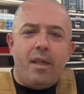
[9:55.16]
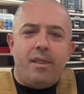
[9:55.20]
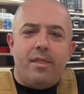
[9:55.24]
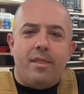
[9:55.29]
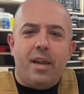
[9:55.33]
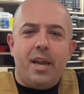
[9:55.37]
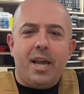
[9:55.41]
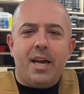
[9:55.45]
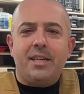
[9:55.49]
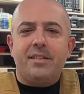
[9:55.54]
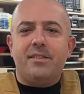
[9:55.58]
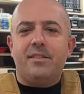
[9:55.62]

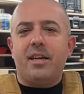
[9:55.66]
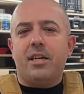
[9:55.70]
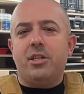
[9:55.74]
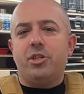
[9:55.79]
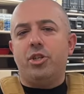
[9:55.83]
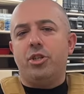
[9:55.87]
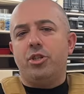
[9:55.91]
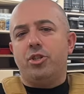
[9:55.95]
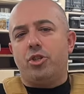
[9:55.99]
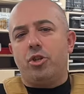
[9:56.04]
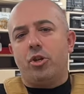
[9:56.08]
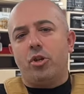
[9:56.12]
The next
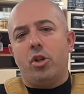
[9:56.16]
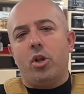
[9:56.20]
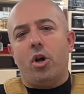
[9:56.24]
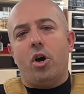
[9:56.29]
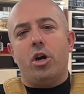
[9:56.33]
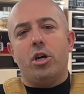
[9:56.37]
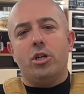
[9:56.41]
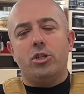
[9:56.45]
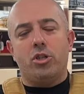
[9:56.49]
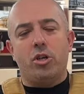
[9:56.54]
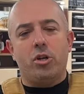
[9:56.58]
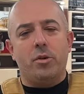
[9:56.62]
section is your
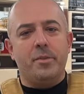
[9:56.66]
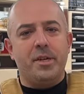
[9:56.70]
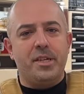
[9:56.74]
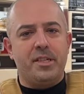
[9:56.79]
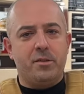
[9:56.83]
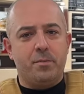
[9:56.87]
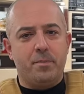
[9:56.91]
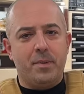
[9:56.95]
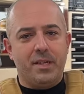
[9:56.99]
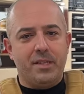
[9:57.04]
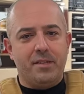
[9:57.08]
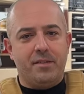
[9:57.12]
long-term
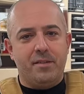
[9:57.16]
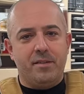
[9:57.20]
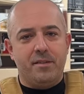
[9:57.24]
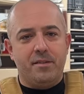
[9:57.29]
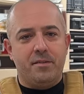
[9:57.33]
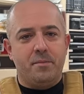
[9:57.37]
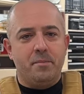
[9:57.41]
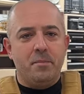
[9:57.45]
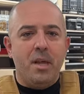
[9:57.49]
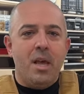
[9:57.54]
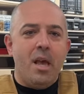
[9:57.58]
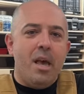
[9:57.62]

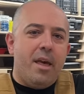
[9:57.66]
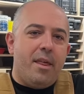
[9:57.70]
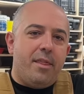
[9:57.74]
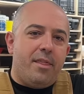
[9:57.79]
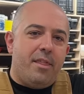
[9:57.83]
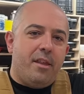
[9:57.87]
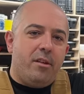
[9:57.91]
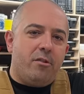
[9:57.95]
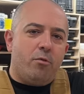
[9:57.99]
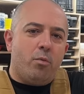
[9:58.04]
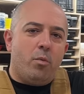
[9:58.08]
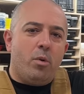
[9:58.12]
expenses.
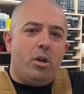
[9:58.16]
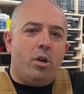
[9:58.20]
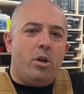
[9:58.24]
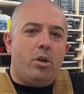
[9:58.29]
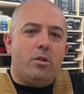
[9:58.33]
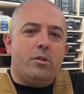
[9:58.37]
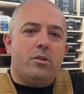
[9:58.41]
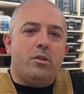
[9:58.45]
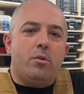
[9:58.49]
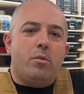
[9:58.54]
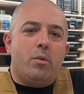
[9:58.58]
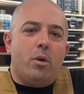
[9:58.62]
This one
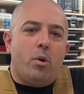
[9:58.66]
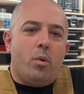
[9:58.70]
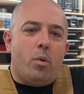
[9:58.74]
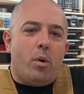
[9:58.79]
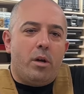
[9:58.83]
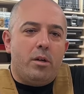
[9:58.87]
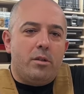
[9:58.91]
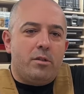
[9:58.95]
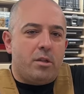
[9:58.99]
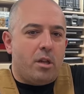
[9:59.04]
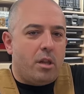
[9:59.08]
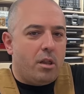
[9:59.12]
also
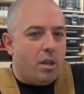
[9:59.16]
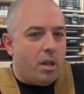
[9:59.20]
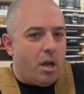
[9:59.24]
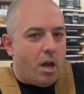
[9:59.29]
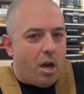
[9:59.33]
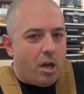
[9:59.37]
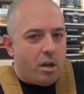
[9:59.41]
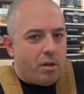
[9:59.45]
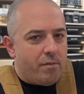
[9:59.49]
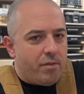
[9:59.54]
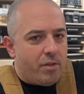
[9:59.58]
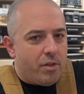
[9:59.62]
requires a
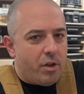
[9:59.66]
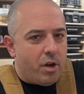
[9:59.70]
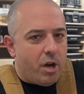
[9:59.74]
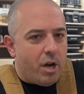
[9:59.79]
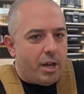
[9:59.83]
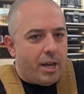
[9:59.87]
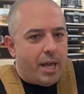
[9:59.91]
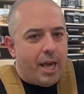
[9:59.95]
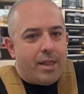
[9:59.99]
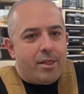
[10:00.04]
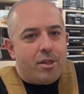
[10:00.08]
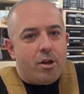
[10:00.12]
lot of
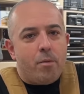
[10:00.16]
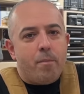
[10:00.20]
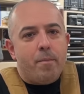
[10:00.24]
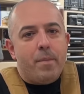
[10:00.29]
thought, and there